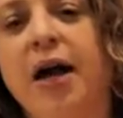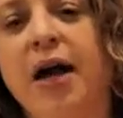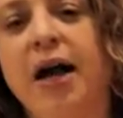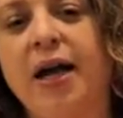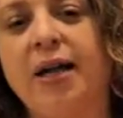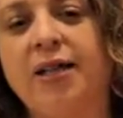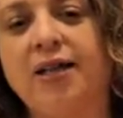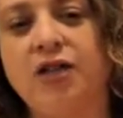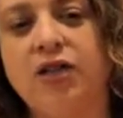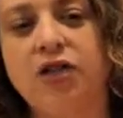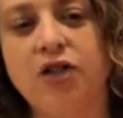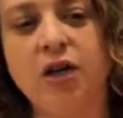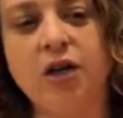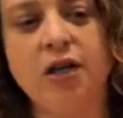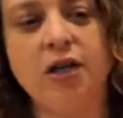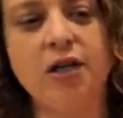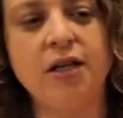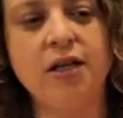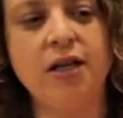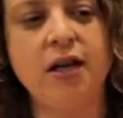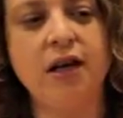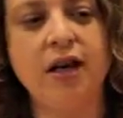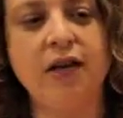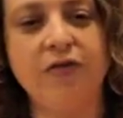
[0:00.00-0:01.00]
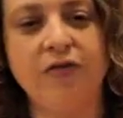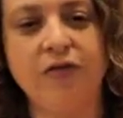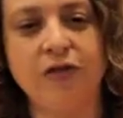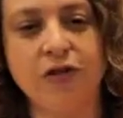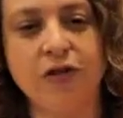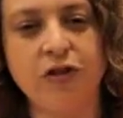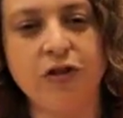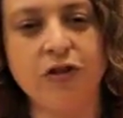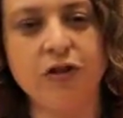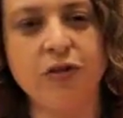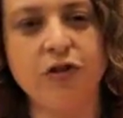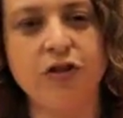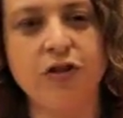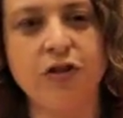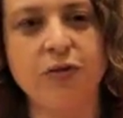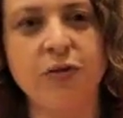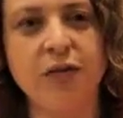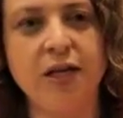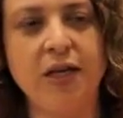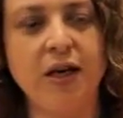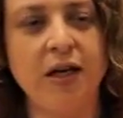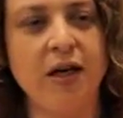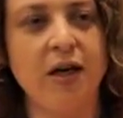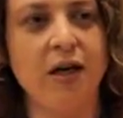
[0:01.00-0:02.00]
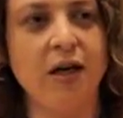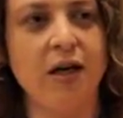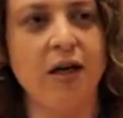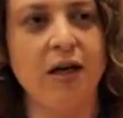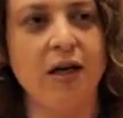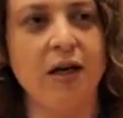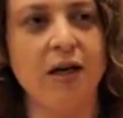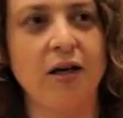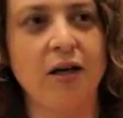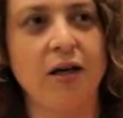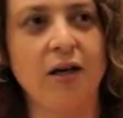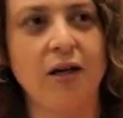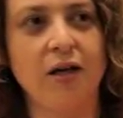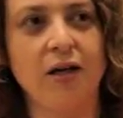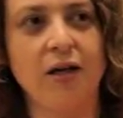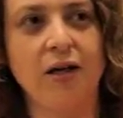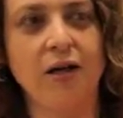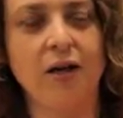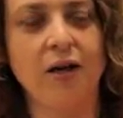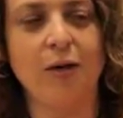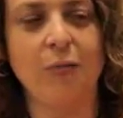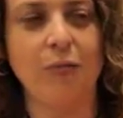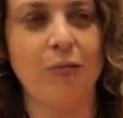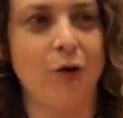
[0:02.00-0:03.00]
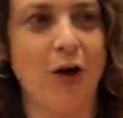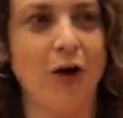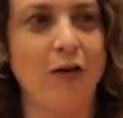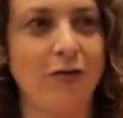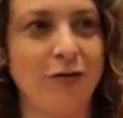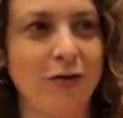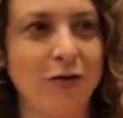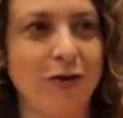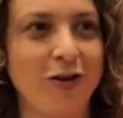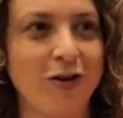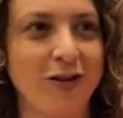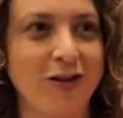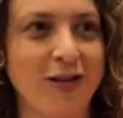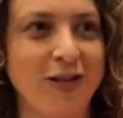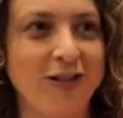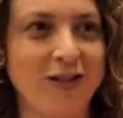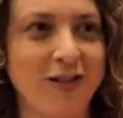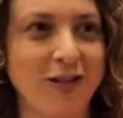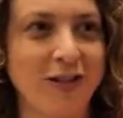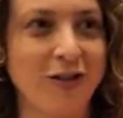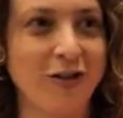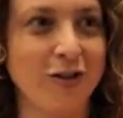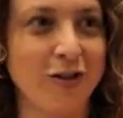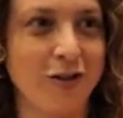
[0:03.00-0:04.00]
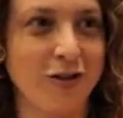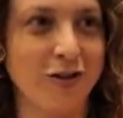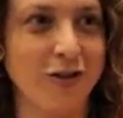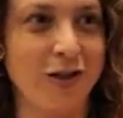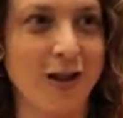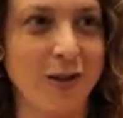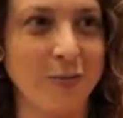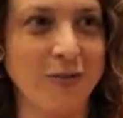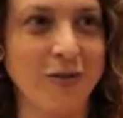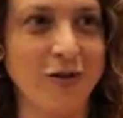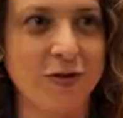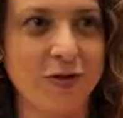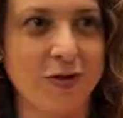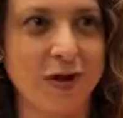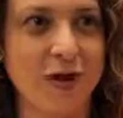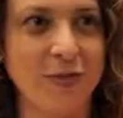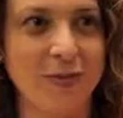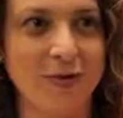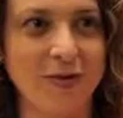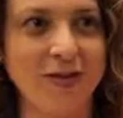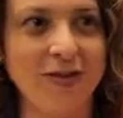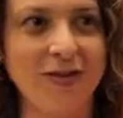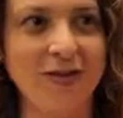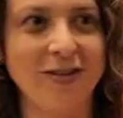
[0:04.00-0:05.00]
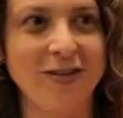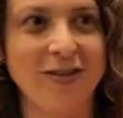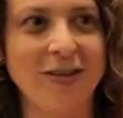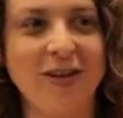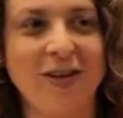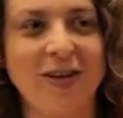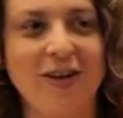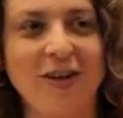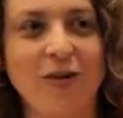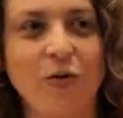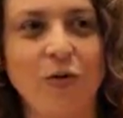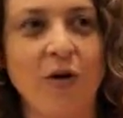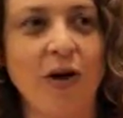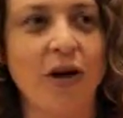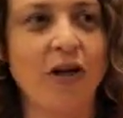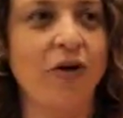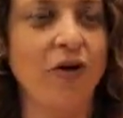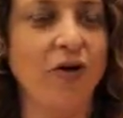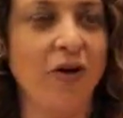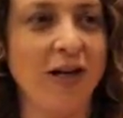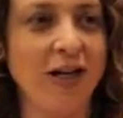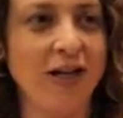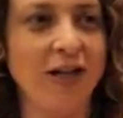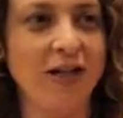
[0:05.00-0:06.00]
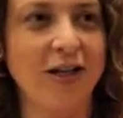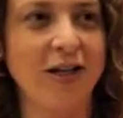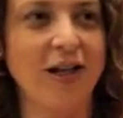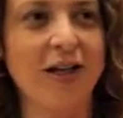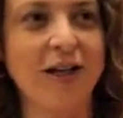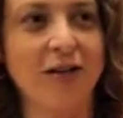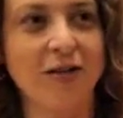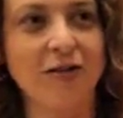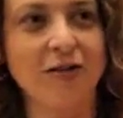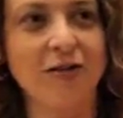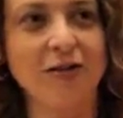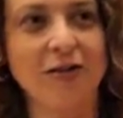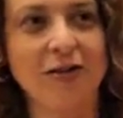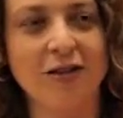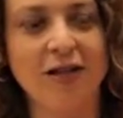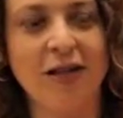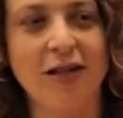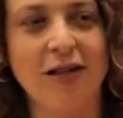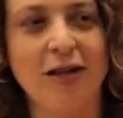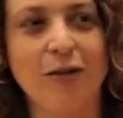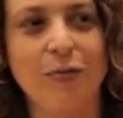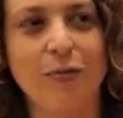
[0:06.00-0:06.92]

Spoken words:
I started it, I first used to be a profit organization called Happy Scrappin', where I created cutouts.